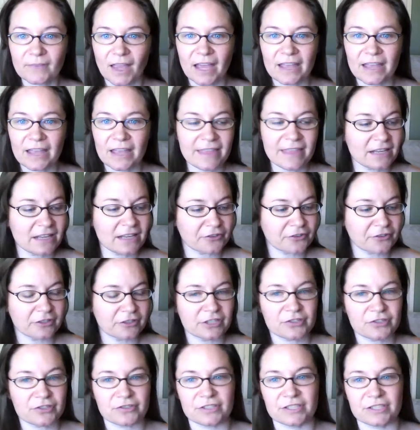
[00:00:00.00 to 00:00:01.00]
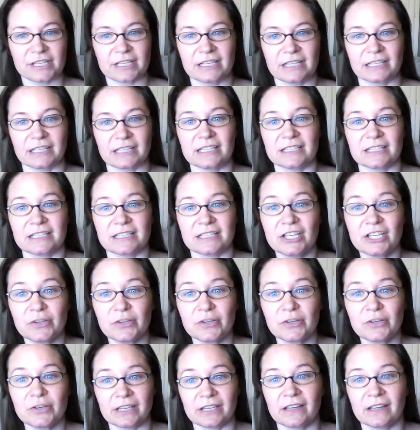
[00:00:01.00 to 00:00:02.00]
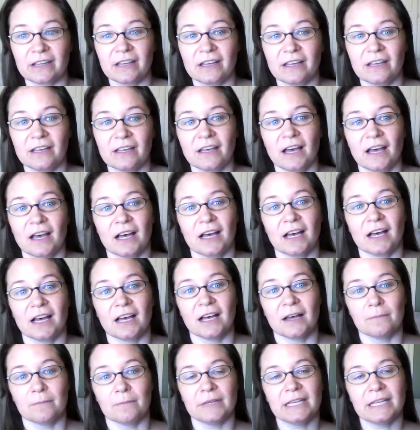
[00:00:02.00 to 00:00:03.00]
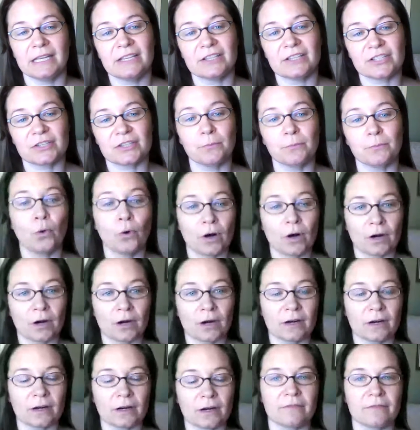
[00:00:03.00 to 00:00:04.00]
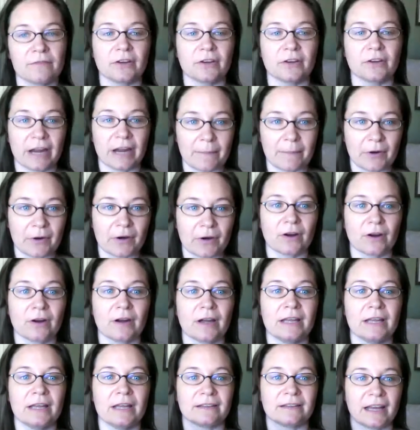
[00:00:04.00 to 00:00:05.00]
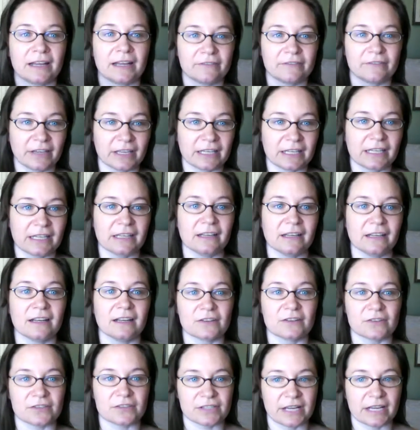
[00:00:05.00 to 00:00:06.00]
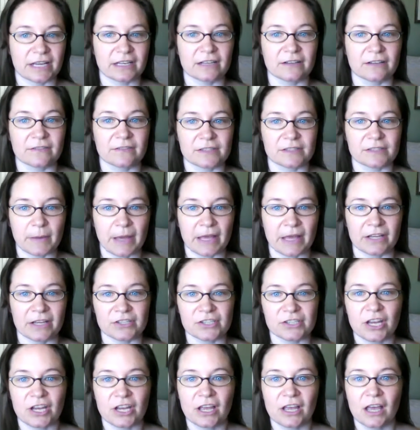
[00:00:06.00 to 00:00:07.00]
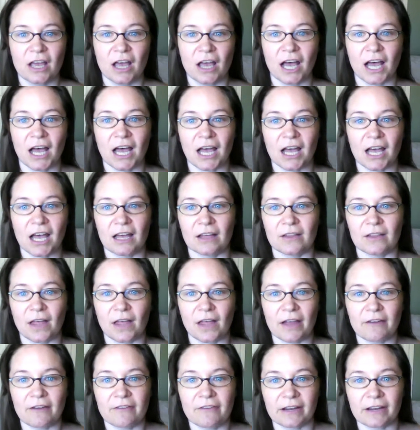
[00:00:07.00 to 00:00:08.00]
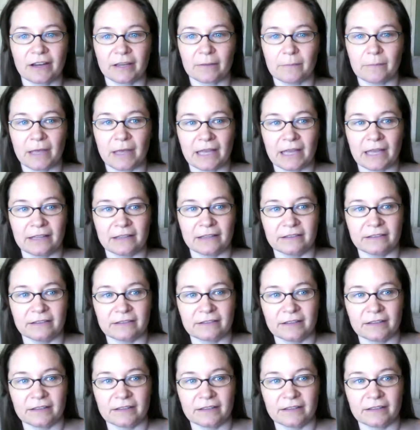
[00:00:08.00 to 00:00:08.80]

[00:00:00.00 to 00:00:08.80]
And then if you're interested in continuing into more of the grammar and kind of getting an understanding of Spanish, I recommend